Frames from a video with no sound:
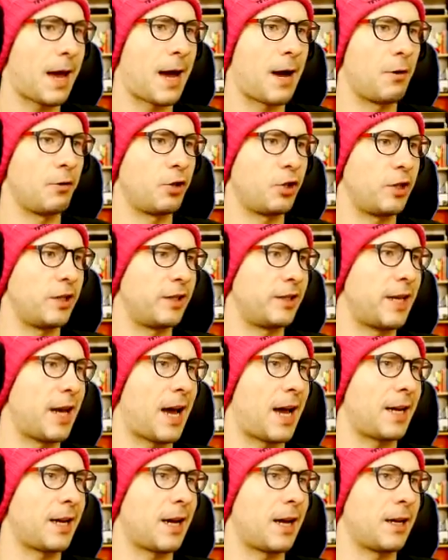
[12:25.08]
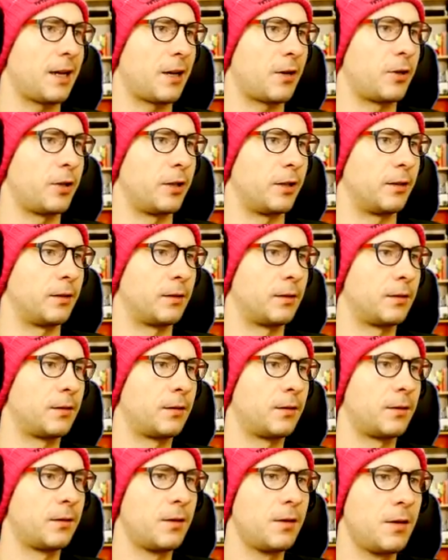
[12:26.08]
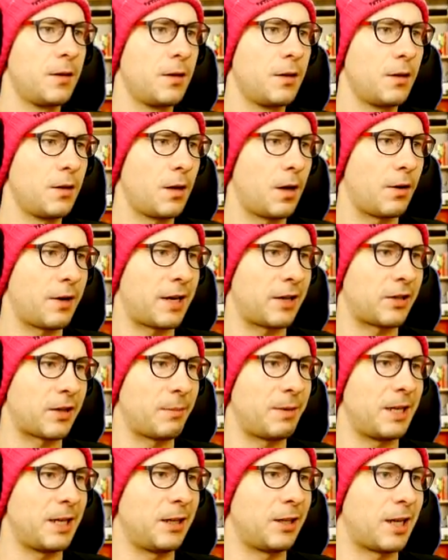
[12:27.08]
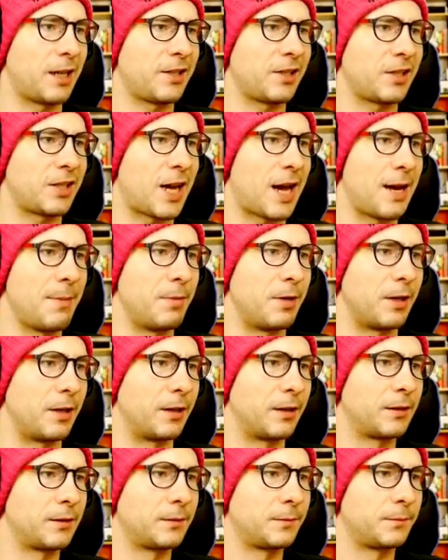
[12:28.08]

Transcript: Ouchies. Yeah, I, I got hurt. Okay, so I'm getting lots of time here.